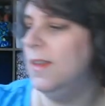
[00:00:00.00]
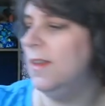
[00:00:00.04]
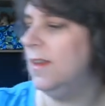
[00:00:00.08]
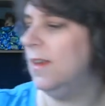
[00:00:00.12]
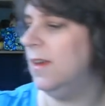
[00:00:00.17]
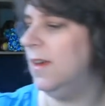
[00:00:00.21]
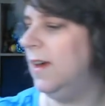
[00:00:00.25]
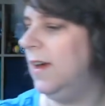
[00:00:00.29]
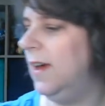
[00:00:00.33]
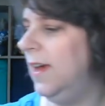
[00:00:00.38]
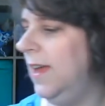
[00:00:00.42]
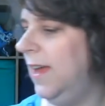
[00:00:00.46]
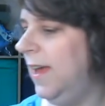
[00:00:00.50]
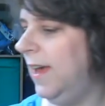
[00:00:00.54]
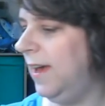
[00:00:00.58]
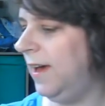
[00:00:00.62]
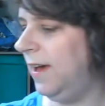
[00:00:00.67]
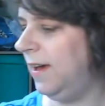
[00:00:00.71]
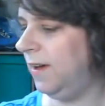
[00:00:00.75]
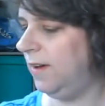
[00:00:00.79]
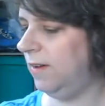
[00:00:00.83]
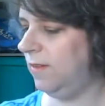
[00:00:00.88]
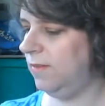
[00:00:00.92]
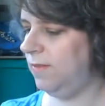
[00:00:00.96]
I
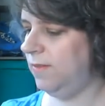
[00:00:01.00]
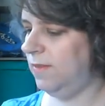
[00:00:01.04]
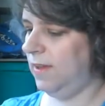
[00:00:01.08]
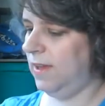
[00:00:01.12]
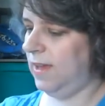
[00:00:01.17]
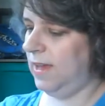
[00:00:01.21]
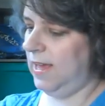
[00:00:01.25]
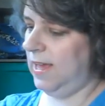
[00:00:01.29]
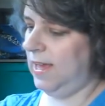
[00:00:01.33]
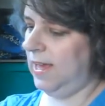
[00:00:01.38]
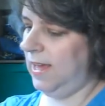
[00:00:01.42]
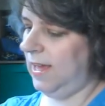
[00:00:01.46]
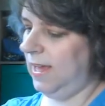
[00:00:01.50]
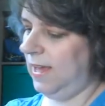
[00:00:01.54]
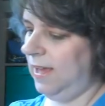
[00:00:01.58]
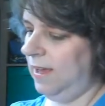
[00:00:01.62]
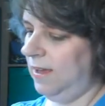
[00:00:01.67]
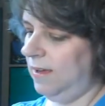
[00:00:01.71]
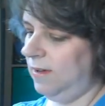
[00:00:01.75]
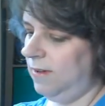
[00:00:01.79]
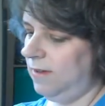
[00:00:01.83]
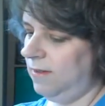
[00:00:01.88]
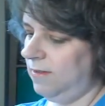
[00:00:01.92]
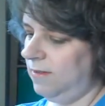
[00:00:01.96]
have a